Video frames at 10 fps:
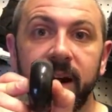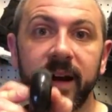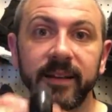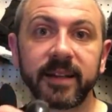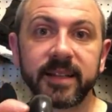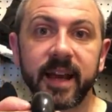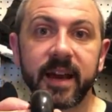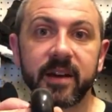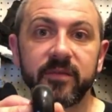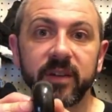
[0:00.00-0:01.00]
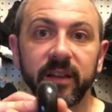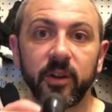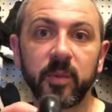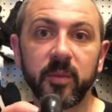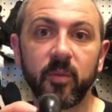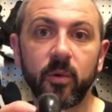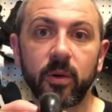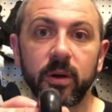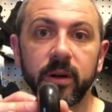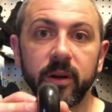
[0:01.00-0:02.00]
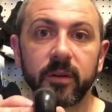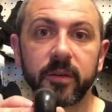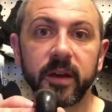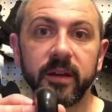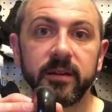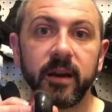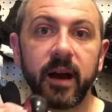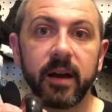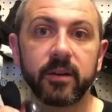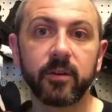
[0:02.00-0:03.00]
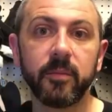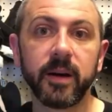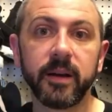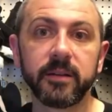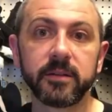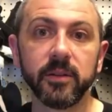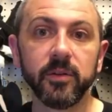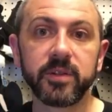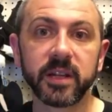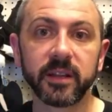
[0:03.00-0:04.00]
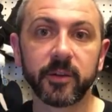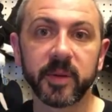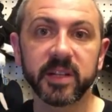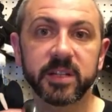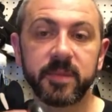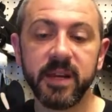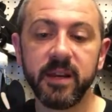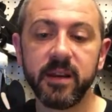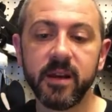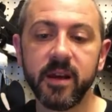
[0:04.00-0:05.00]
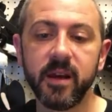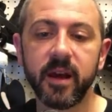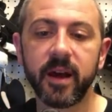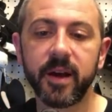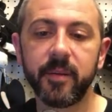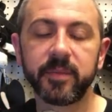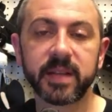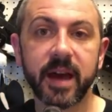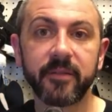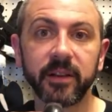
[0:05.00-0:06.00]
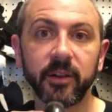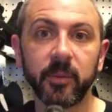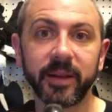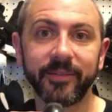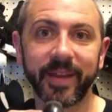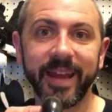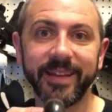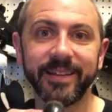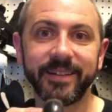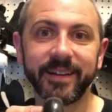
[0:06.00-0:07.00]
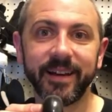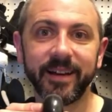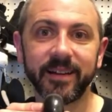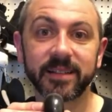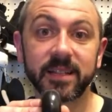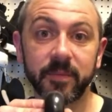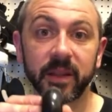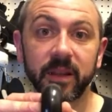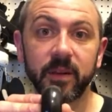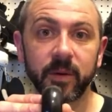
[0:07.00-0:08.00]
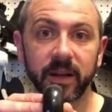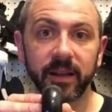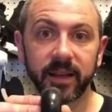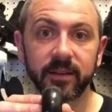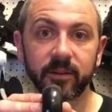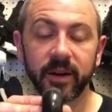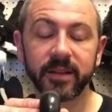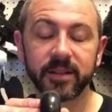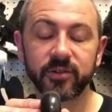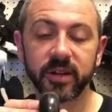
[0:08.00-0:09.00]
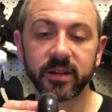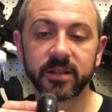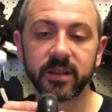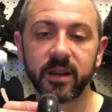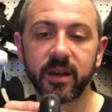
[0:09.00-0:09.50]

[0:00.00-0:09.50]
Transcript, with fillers: I like to have a little bit more urethane. I don't mind losing a little bit of speed to have a little bit of aided stability when I land grinds and tricks.